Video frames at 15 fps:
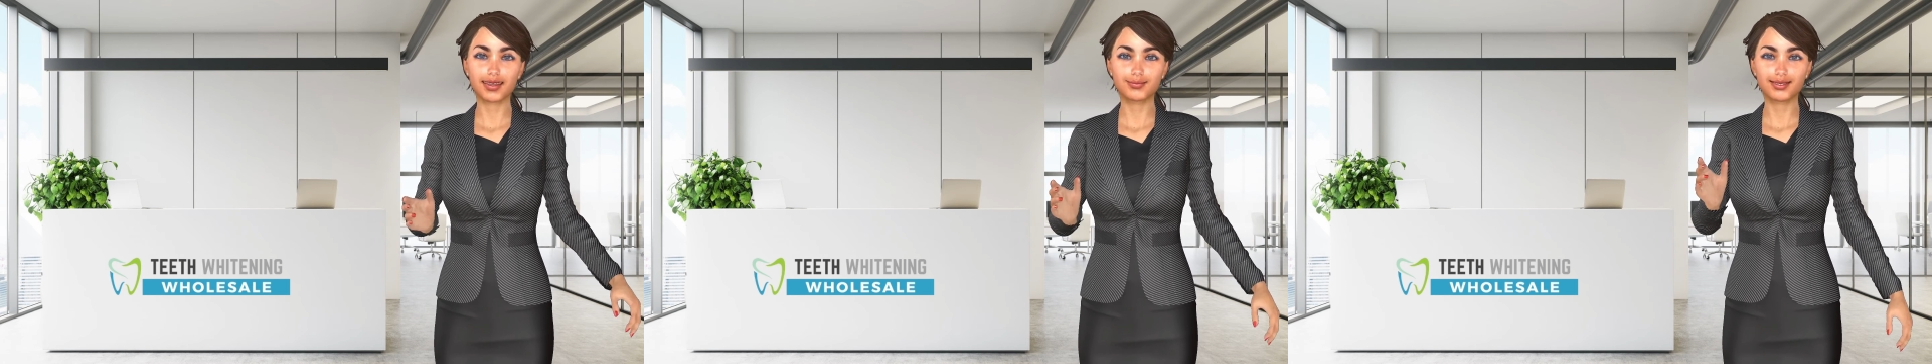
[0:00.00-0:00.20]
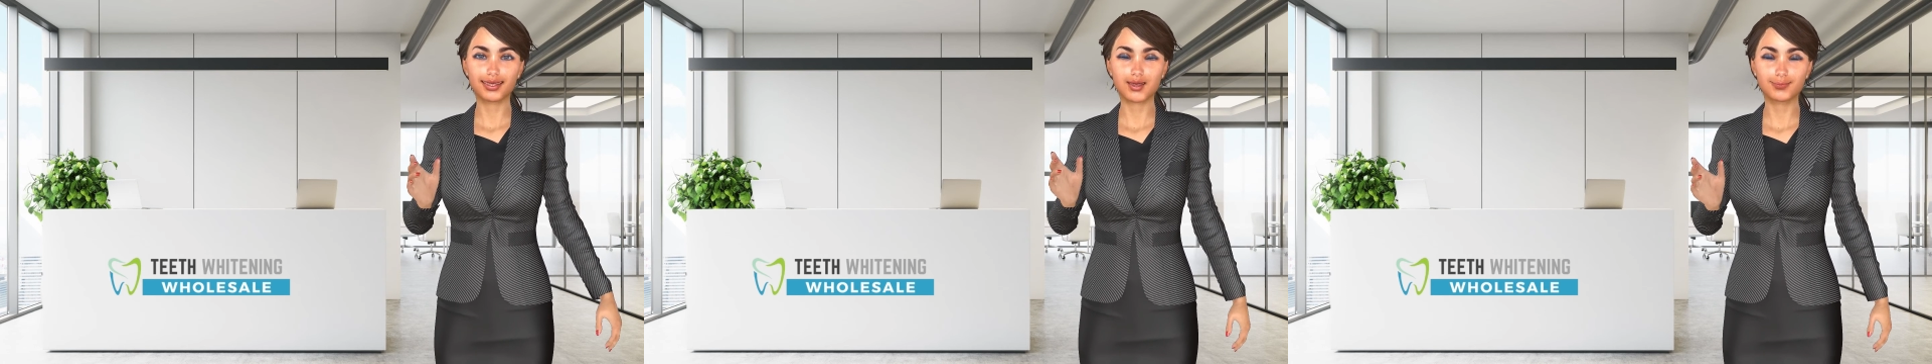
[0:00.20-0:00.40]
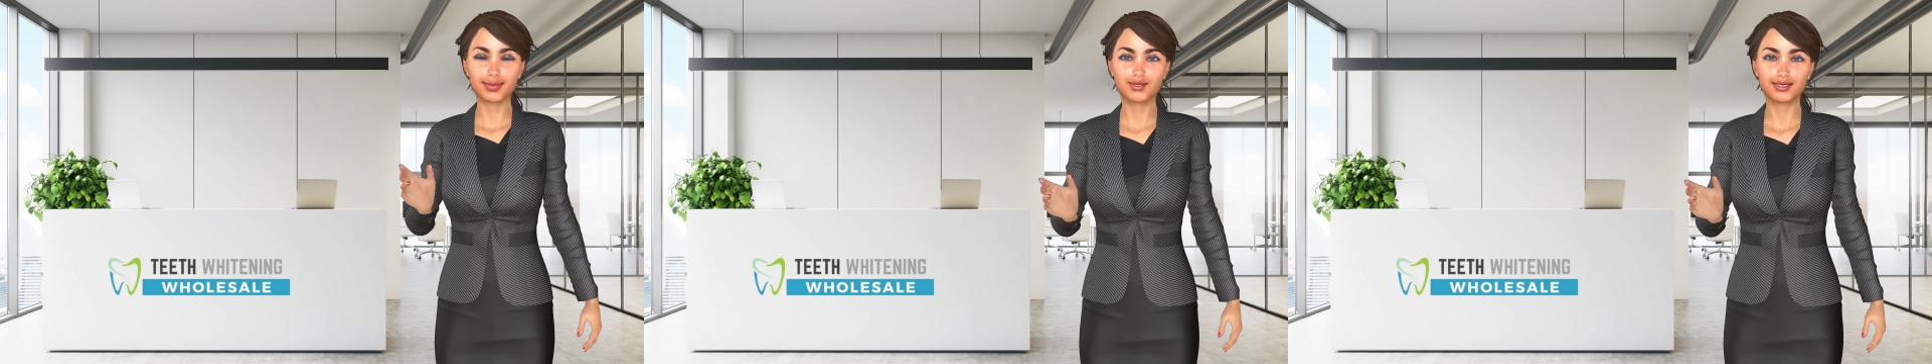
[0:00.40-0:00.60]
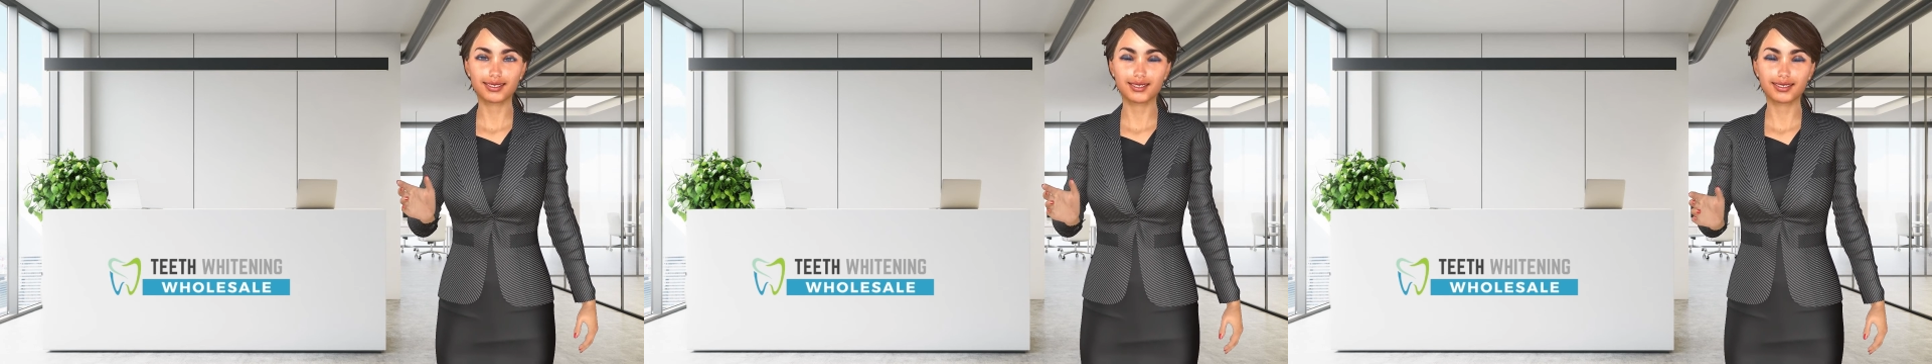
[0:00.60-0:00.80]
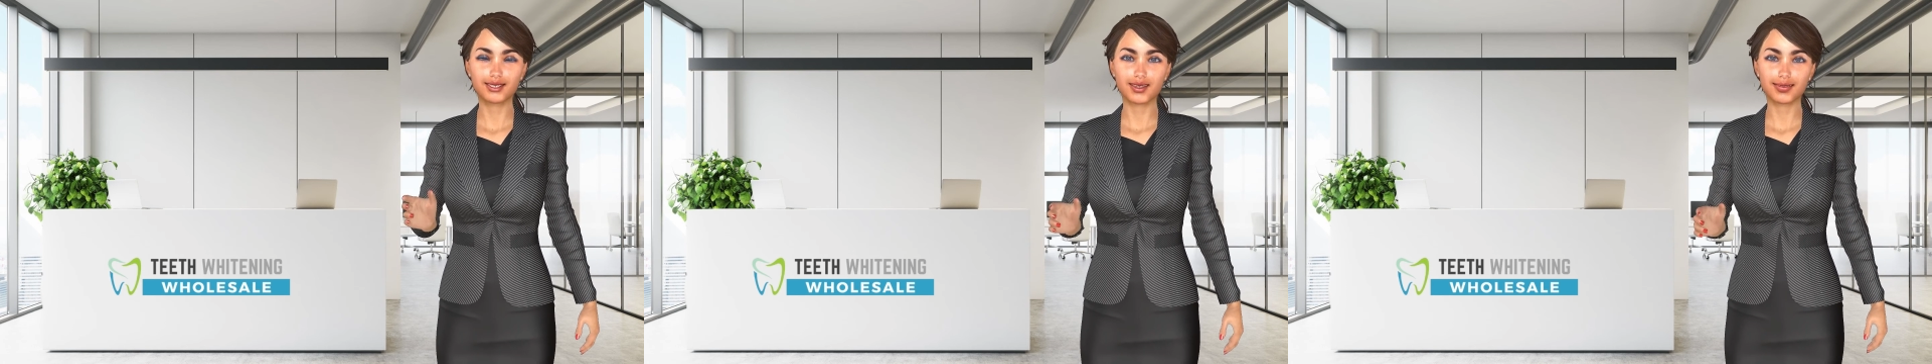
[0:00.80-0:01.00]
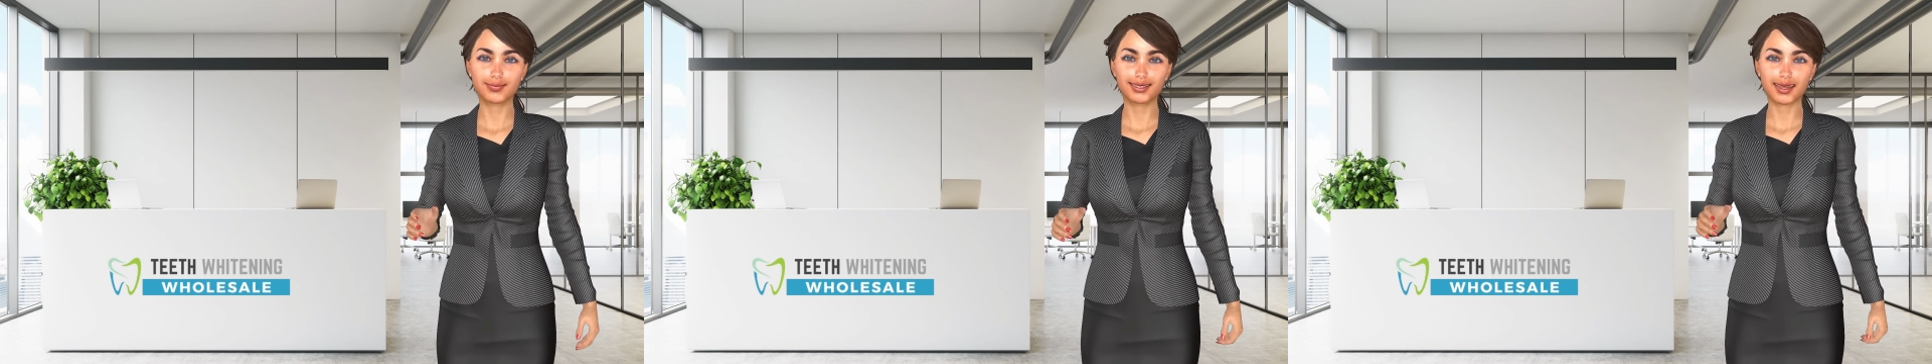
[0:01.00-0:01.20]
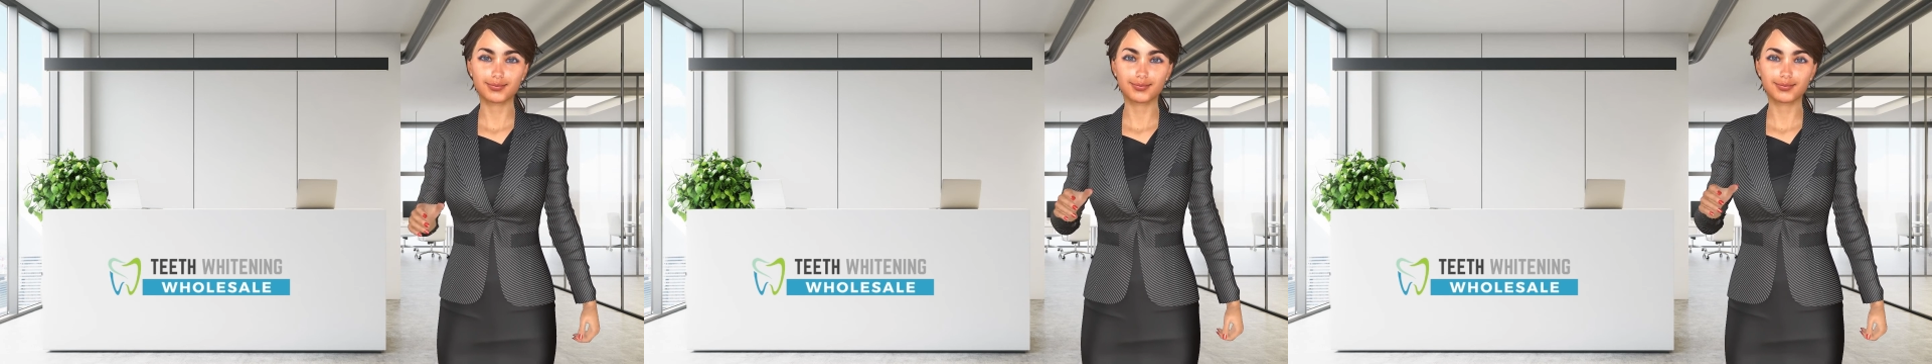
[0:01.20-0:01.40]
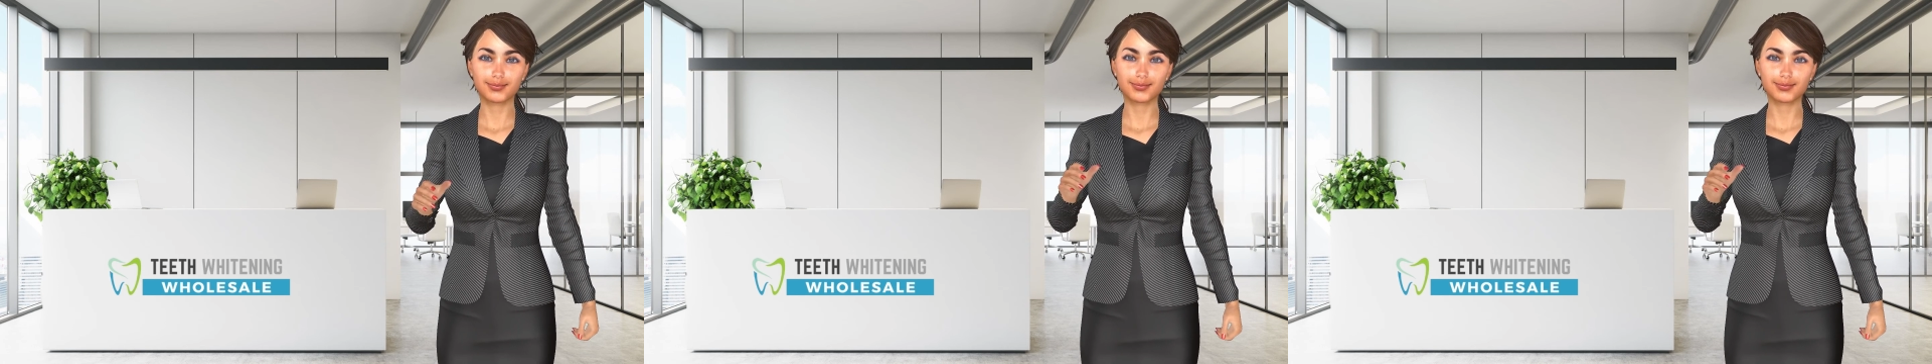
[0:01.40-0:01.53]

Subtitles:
to wholesale pricing.